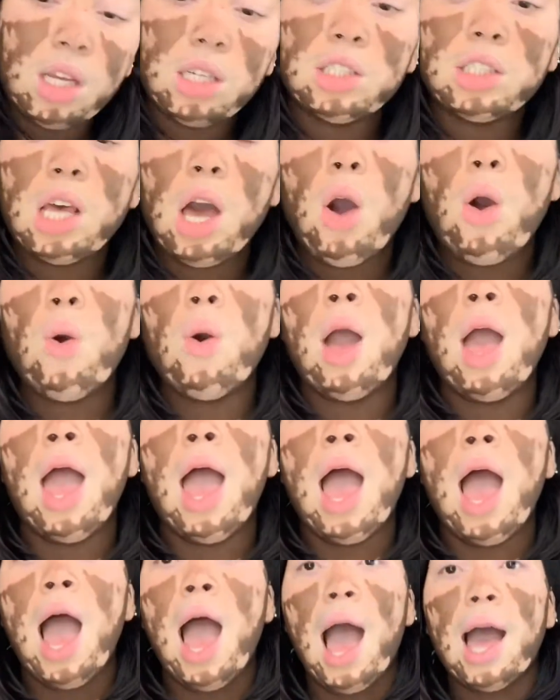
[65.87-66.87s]
So
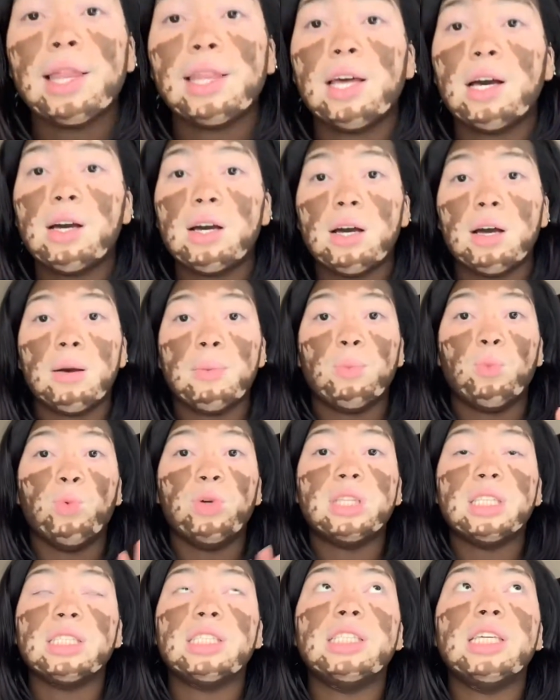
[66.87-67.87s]

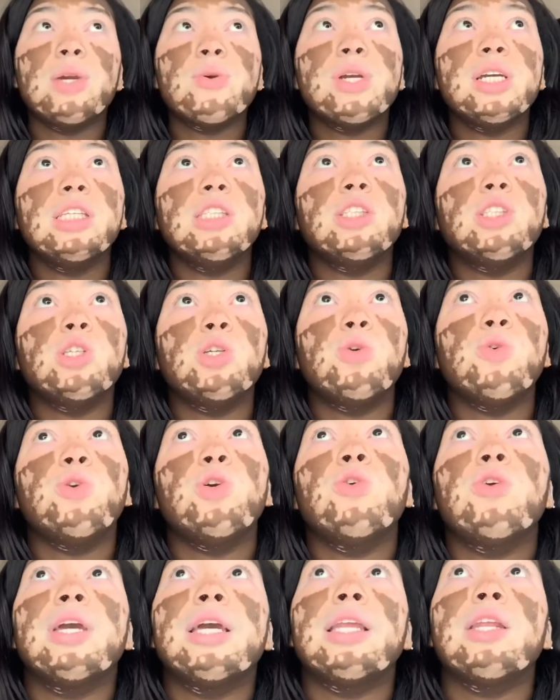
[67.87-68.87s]
with the series 2,
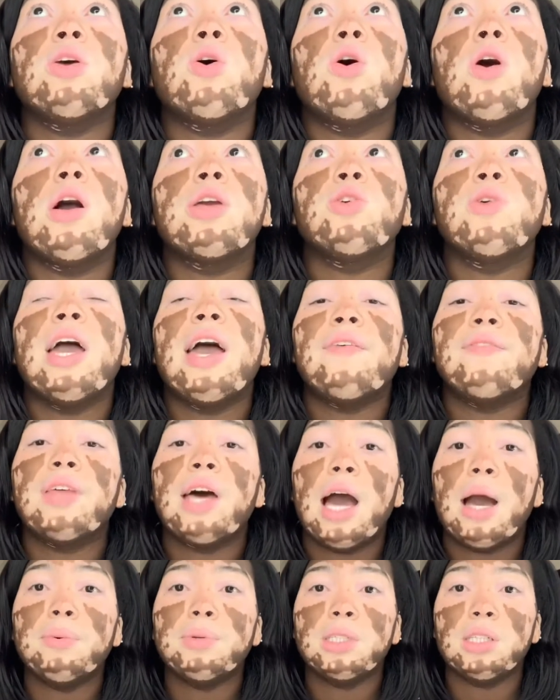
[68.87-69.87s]
you have the
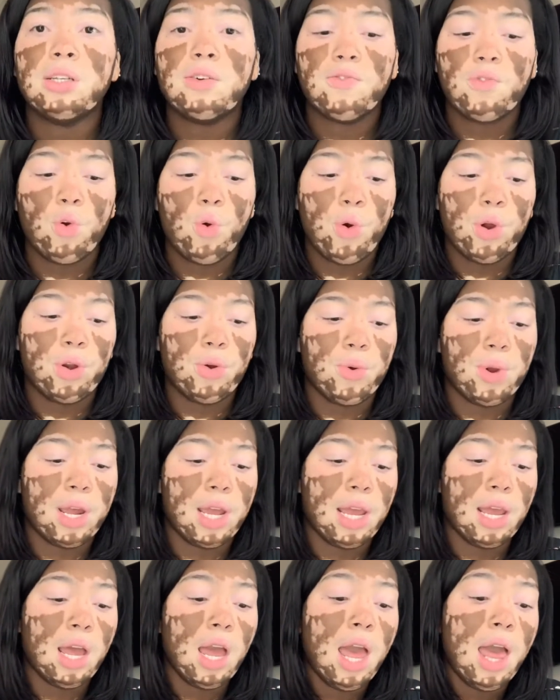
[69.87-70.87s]
option of
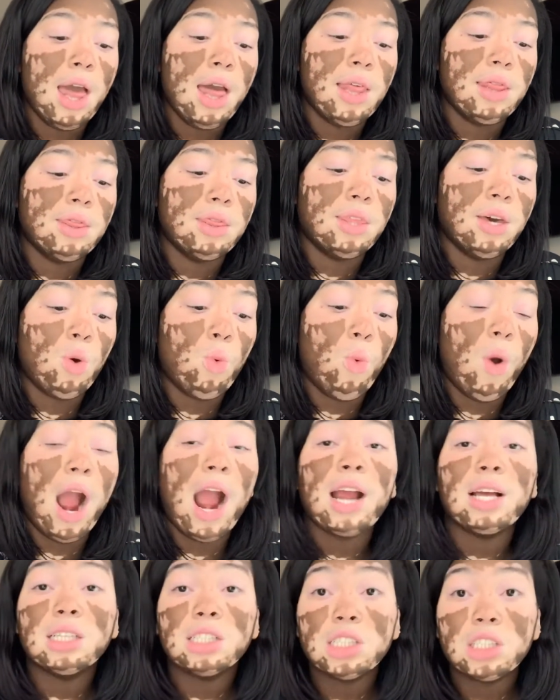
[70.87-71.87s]
ordering the
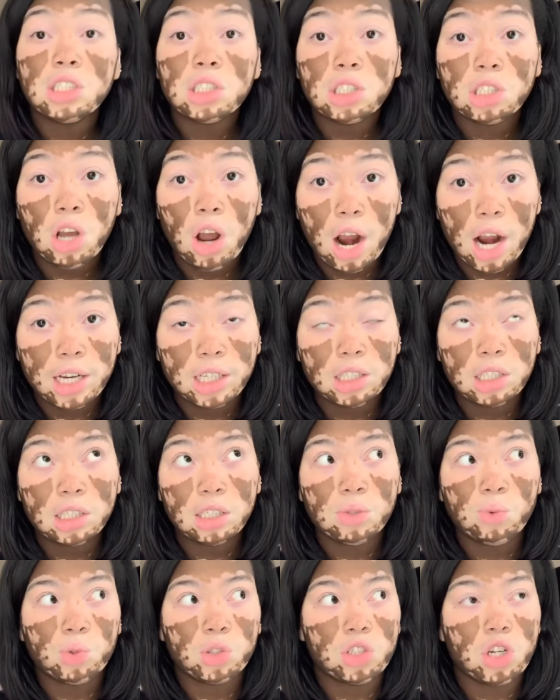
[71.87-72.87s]
wireless
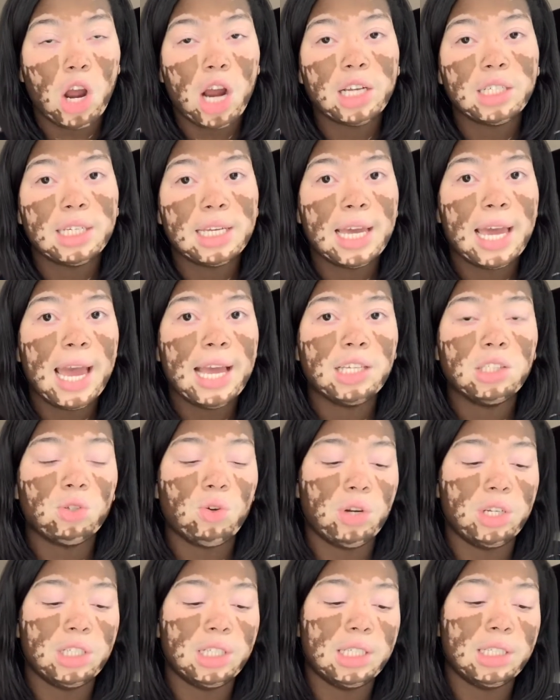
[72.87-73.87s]
charging case
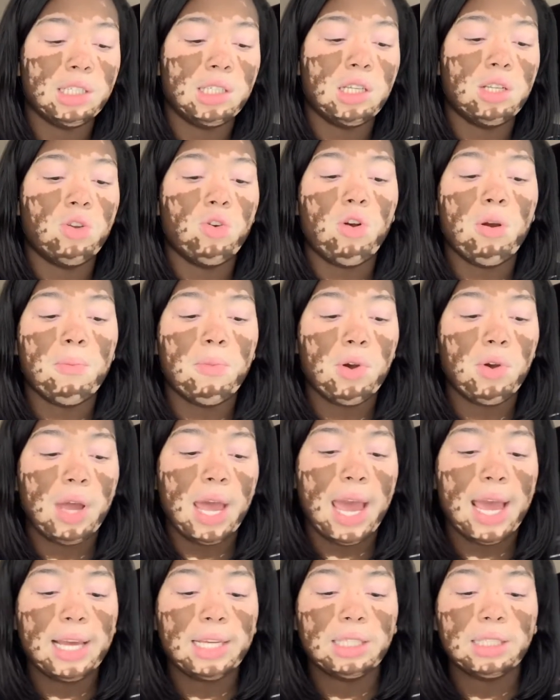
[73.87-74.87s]
or just the normal
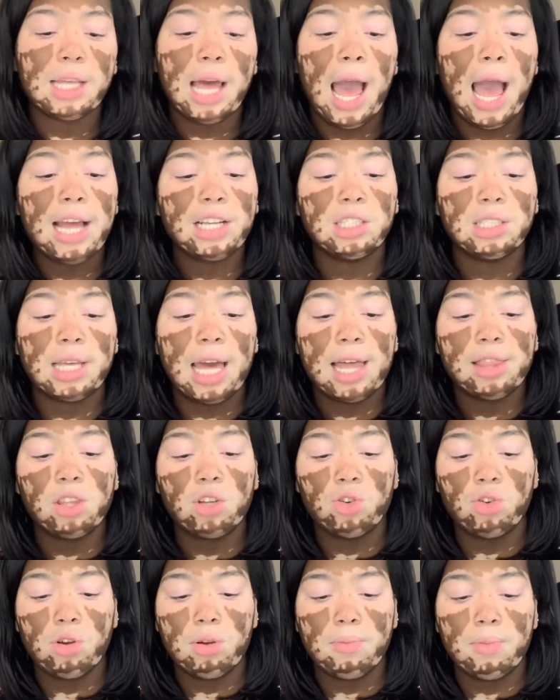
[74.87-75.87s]
case. I just got
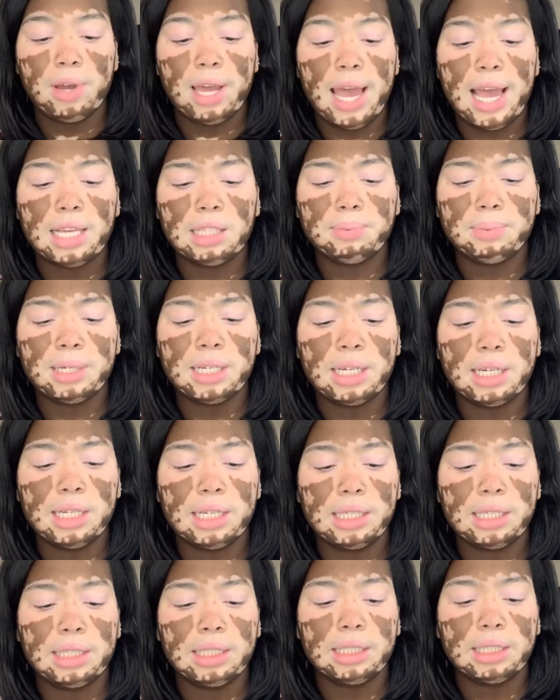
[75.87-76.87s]
the normal case
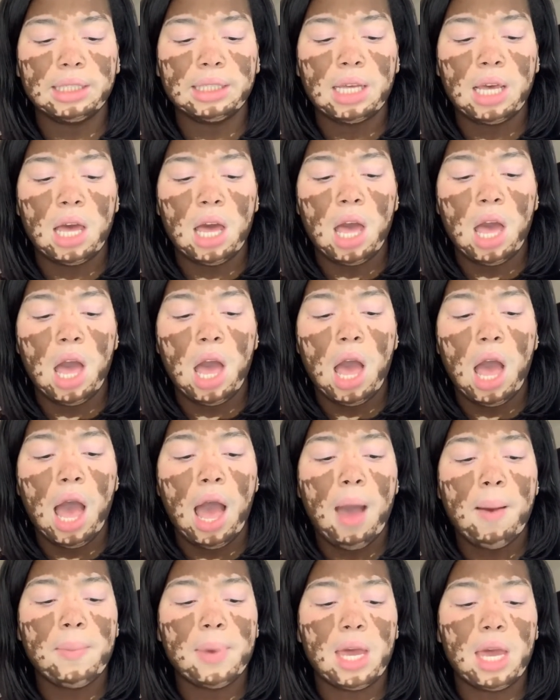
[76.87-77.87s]
because
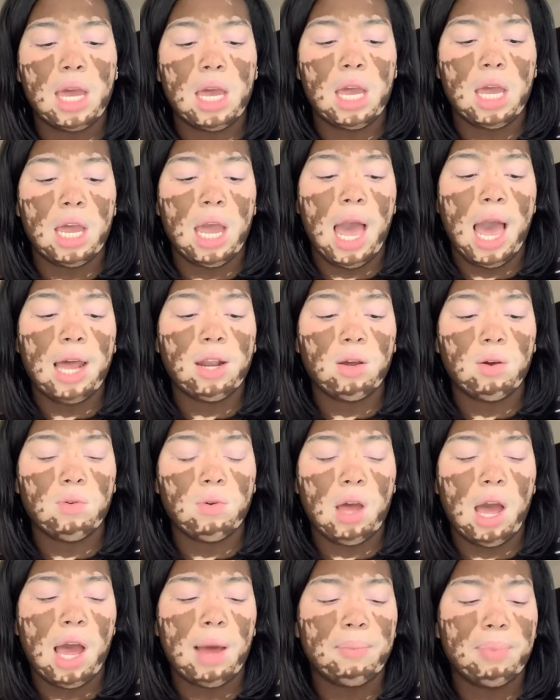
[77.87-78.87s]
I mean, I
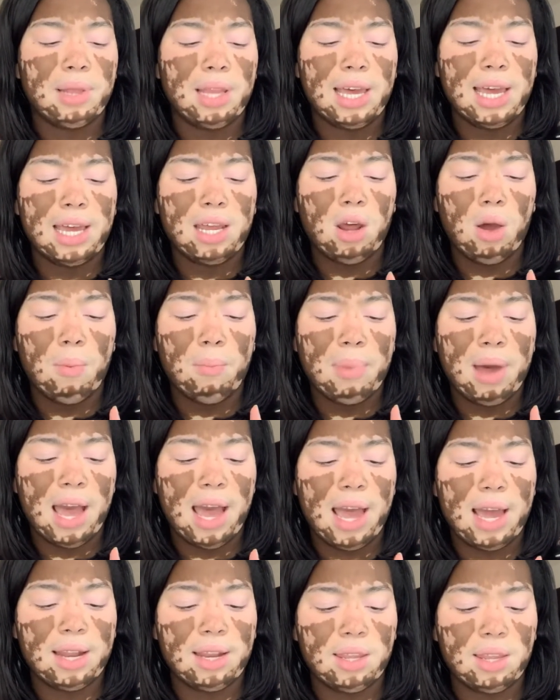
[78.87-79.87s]
don't plan on
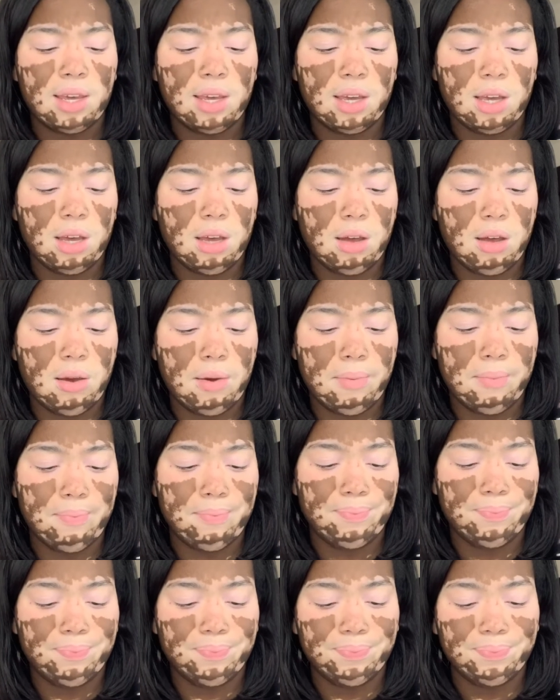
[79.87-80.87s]
buying the